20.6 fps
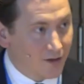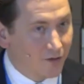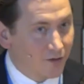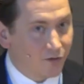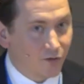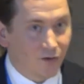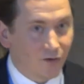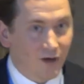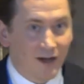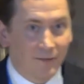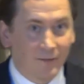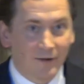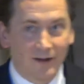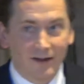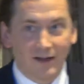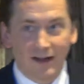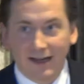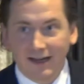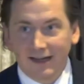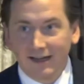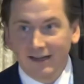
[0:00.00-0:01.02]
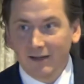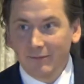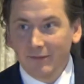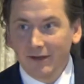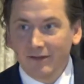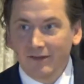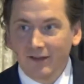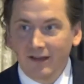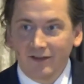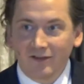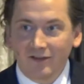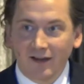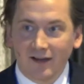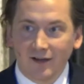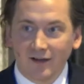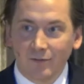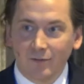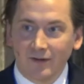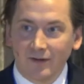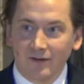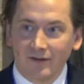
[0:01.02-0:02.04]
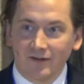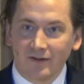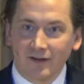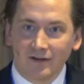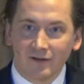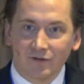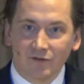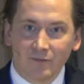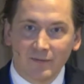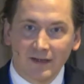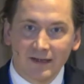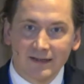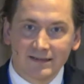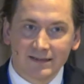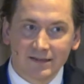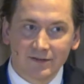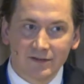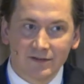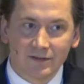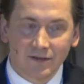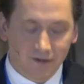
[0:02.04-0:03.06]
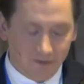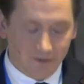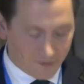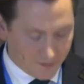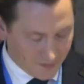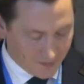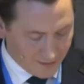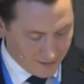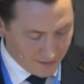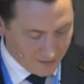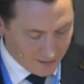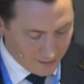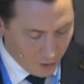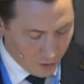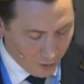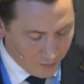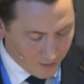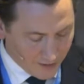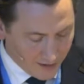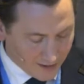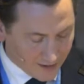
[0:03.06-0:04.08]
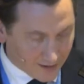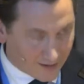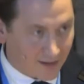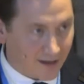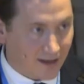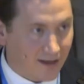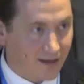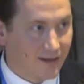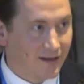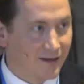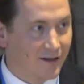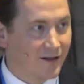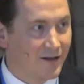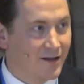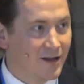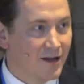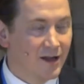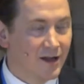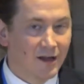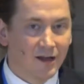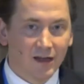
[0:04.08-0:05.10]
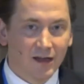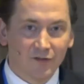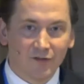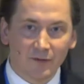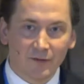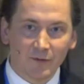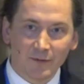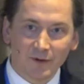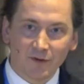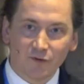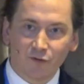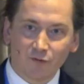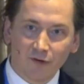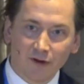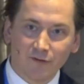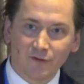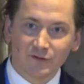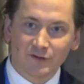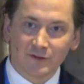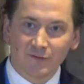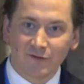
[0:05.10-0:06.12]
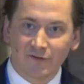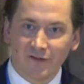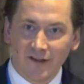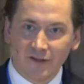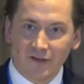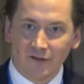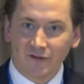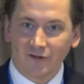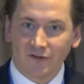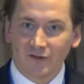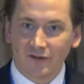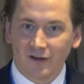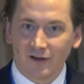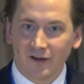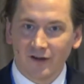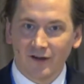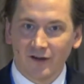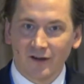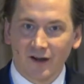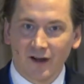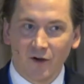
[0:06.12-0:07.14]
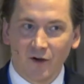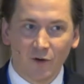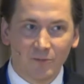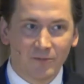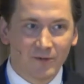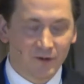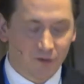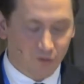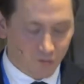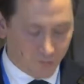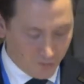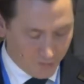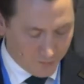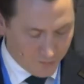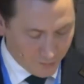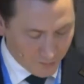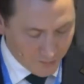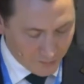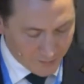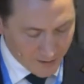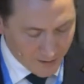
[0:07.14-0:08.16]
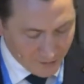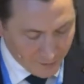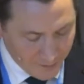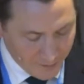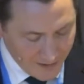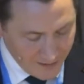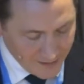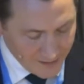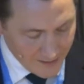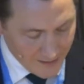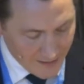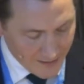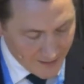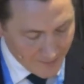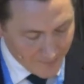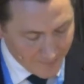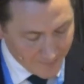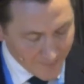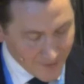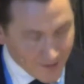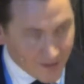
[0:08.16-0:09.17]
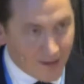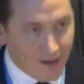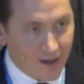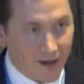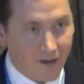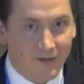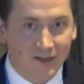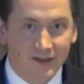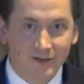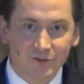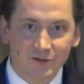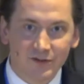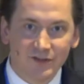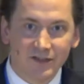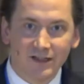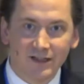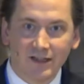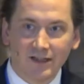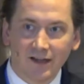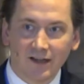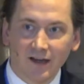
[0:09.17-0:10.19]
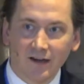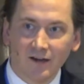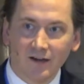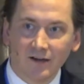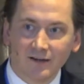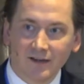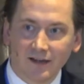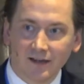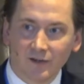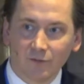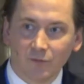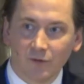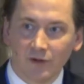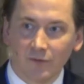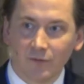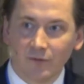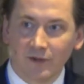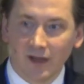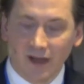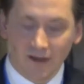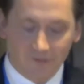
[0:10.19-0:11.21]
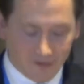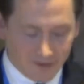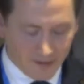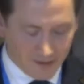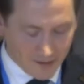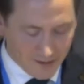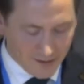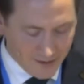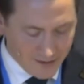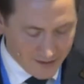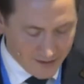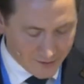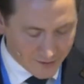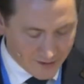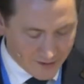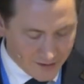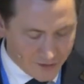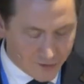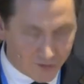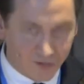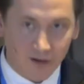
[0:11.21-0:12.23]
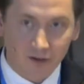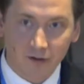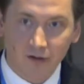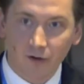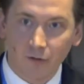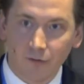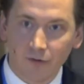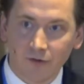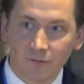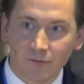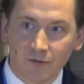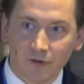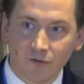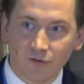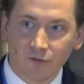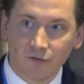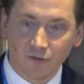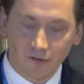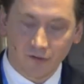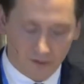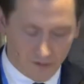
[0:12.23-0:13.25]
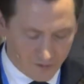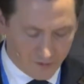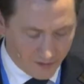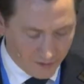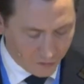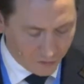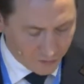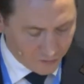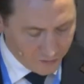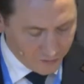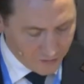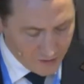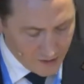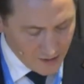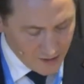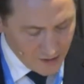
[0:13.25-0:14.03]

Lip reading: So I'm an academic think tanker with the Center for Military Studies in Copenhagen, and if I'm about to ruffle some feathers, I hope that you will bear with me. I think strategic dialogue like the one we're having here today should not always be too consensual.